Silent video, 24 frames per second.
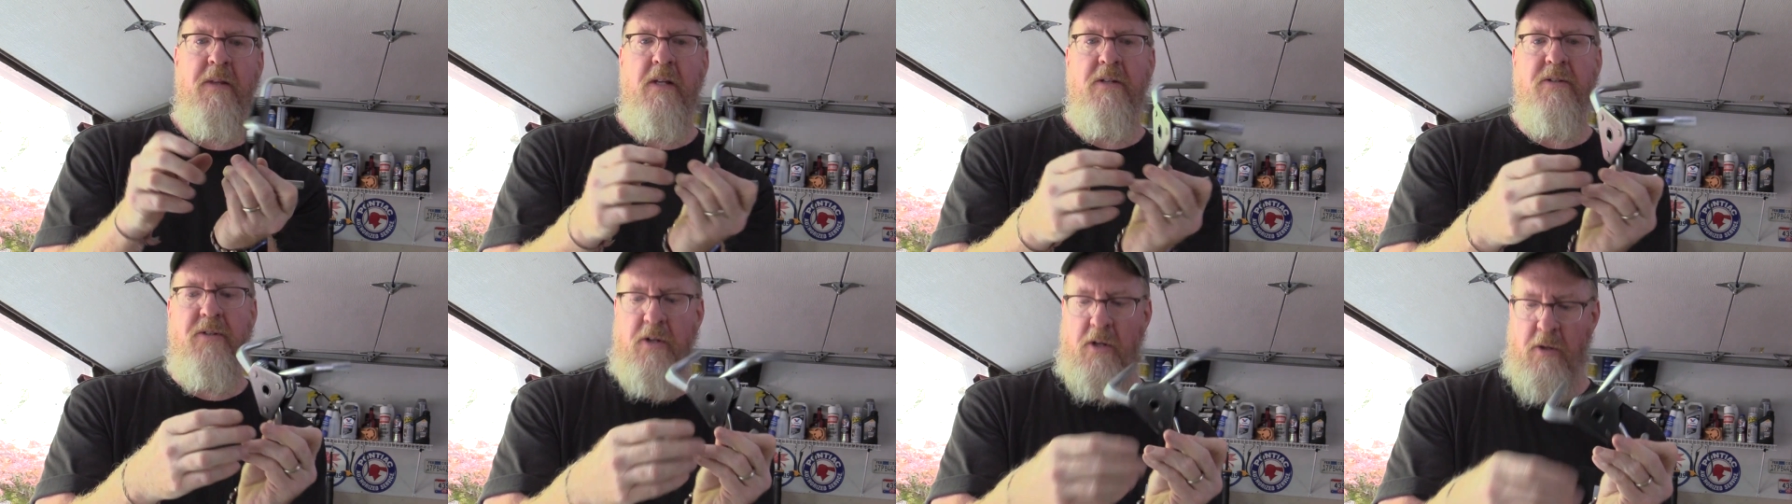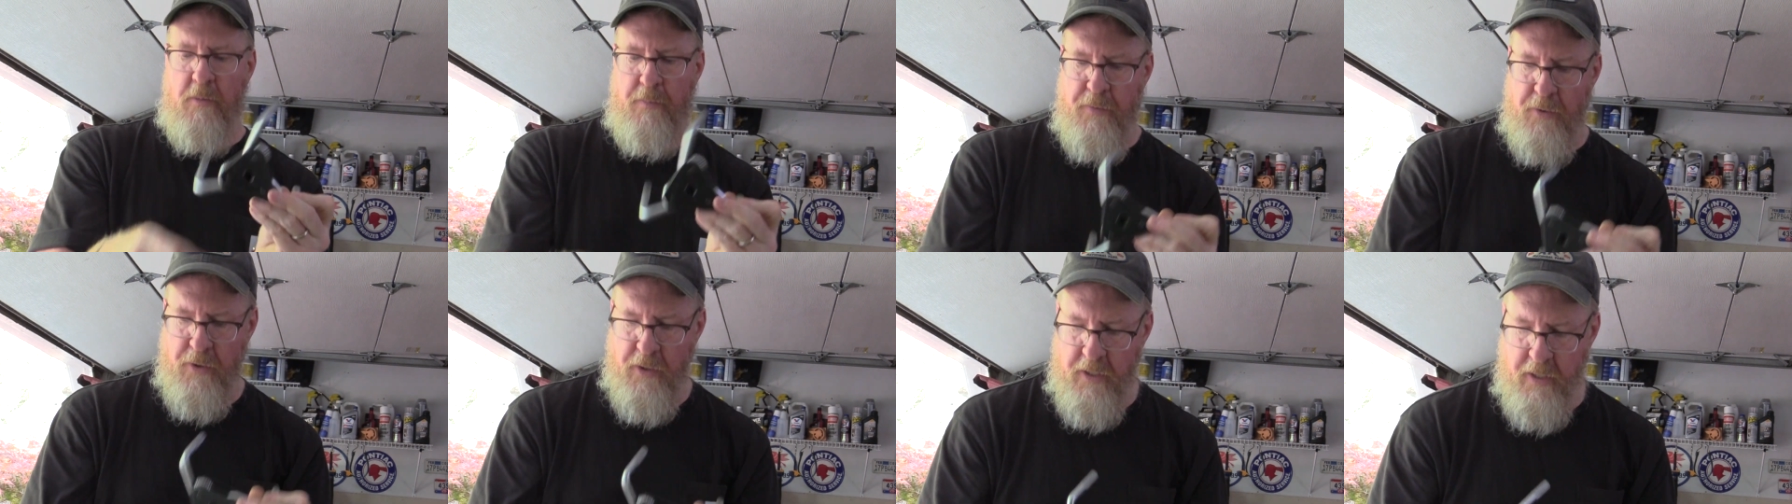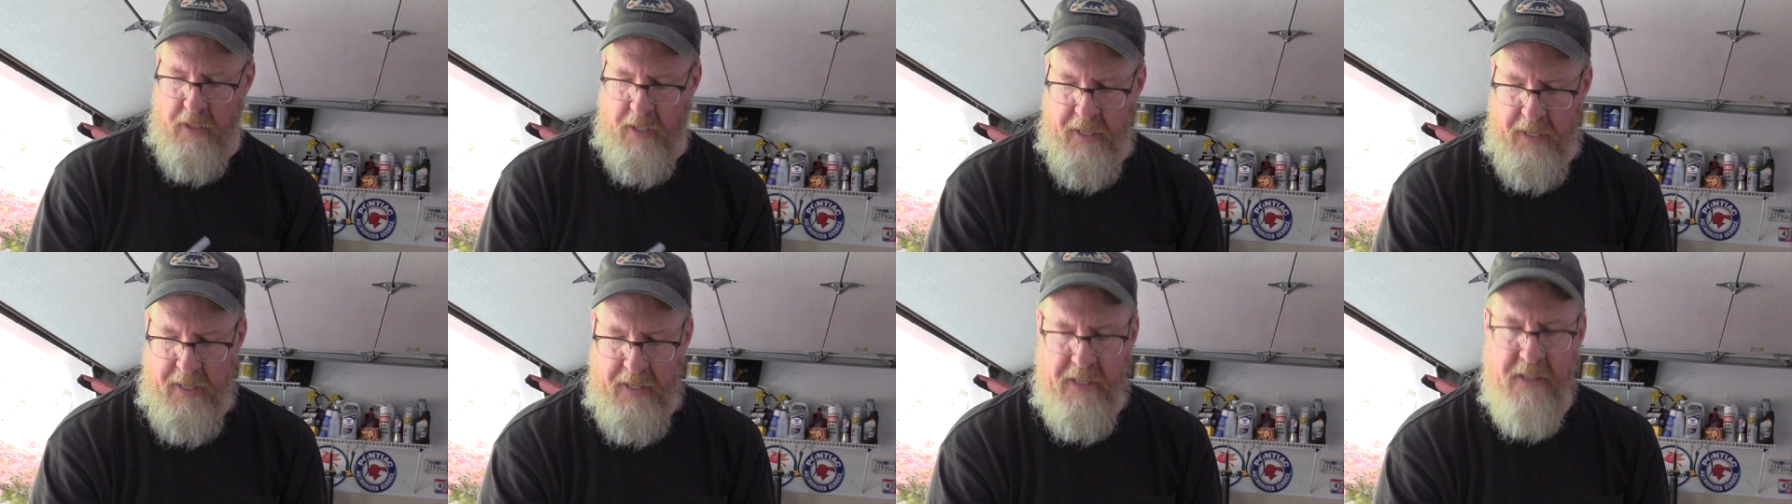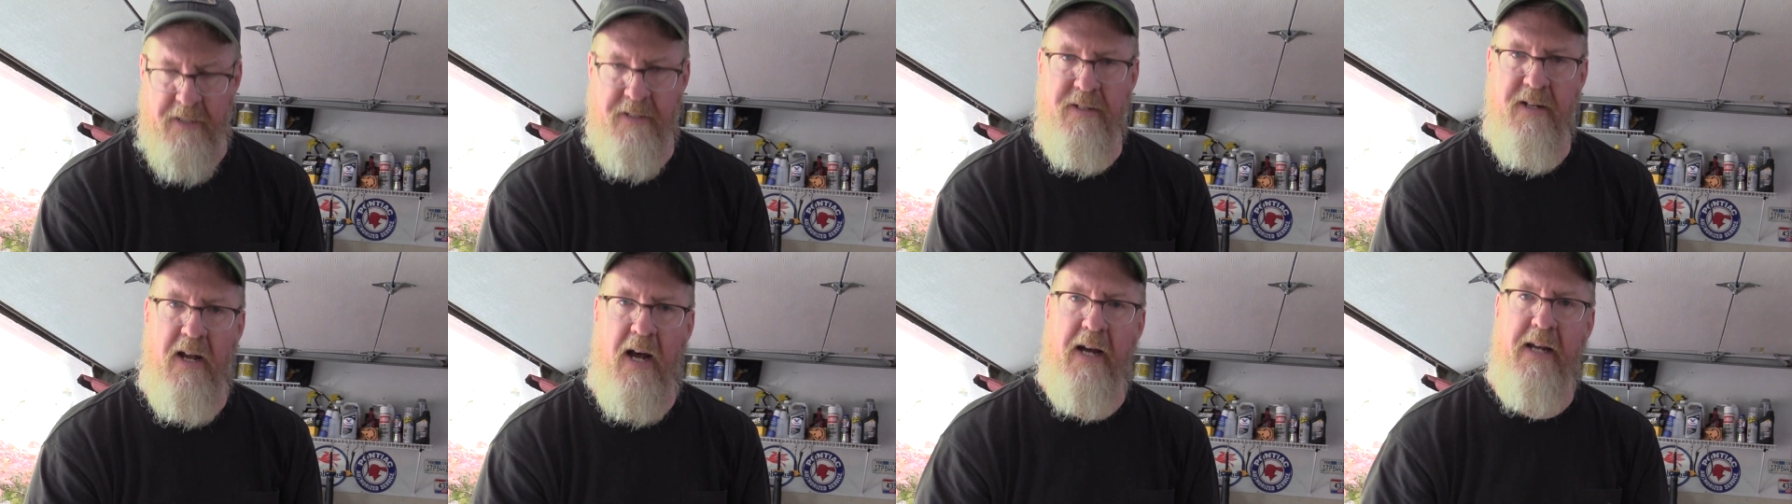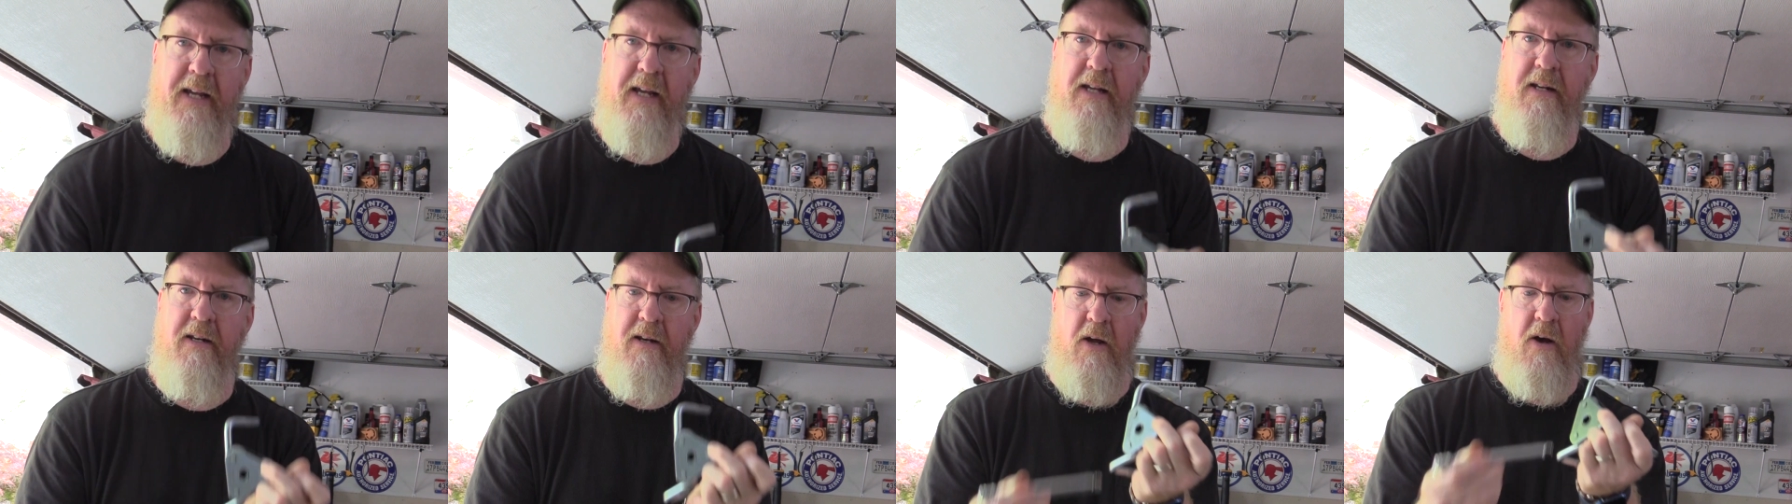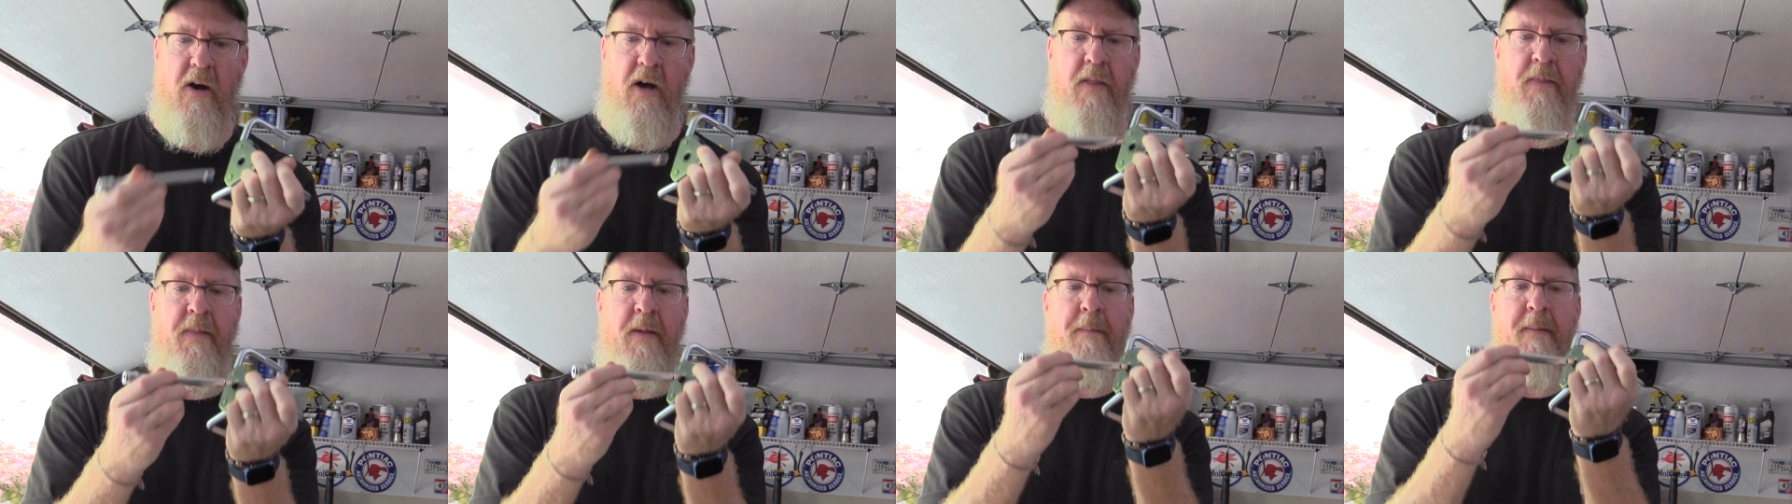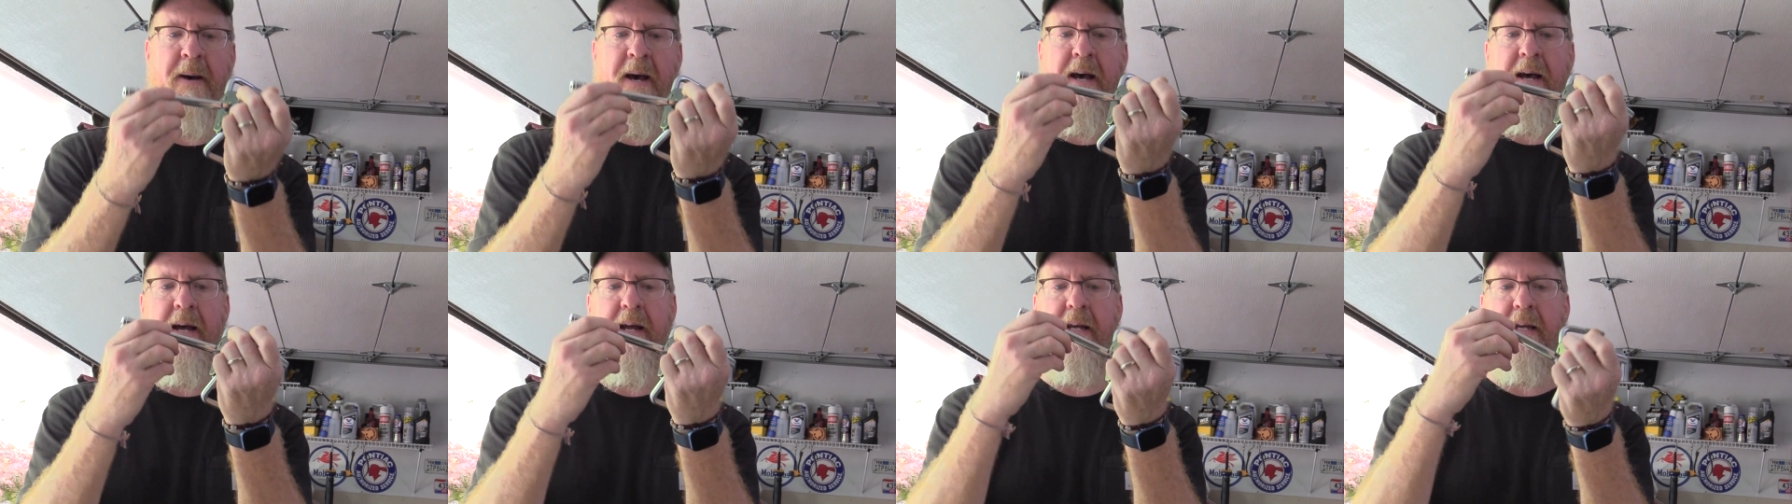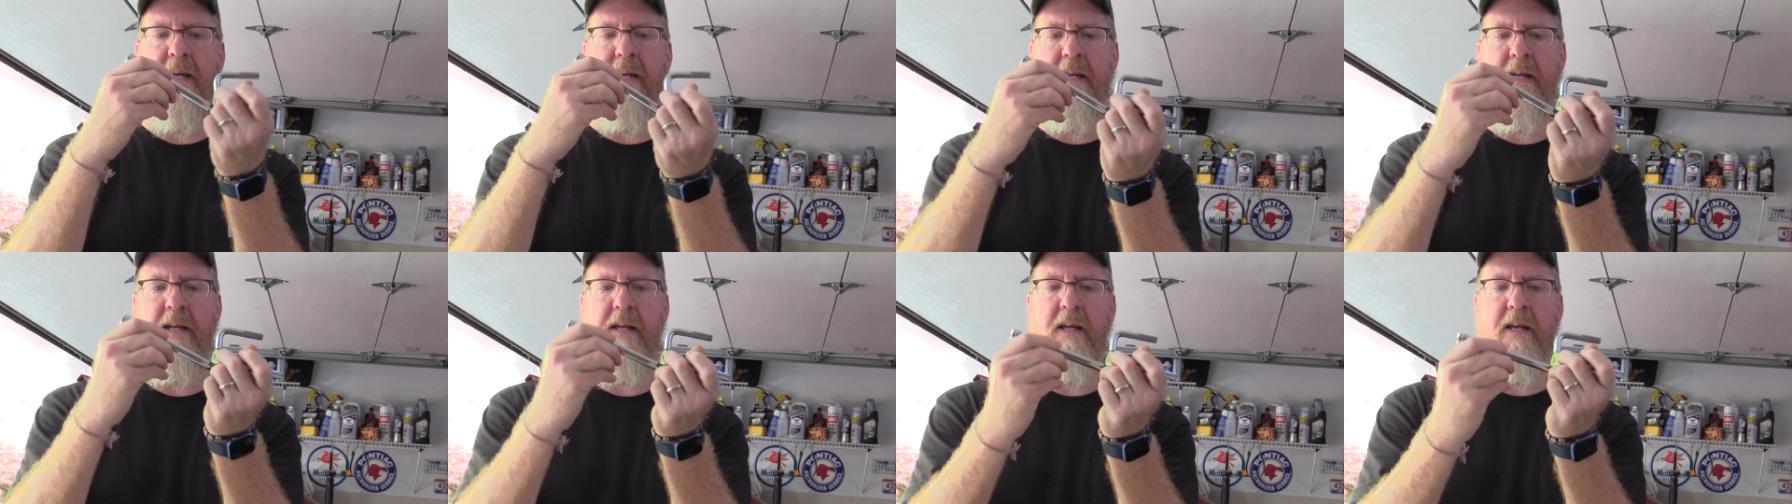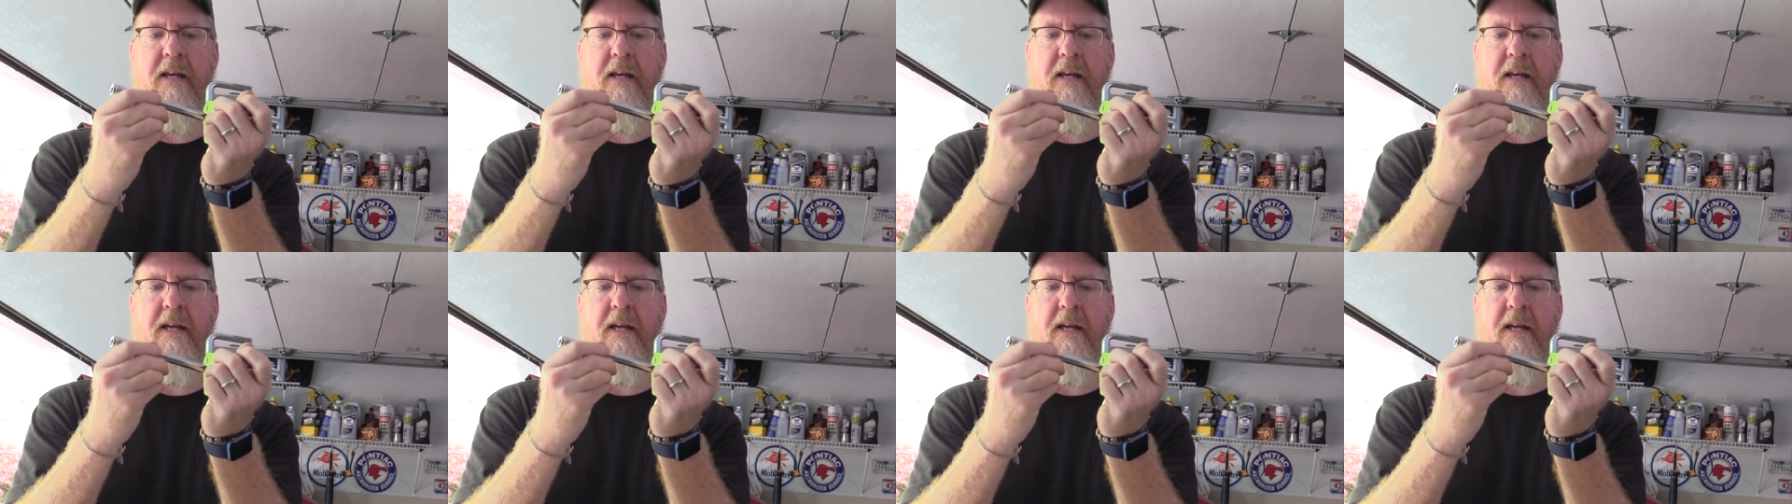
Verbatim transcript: So you put a socket on the back.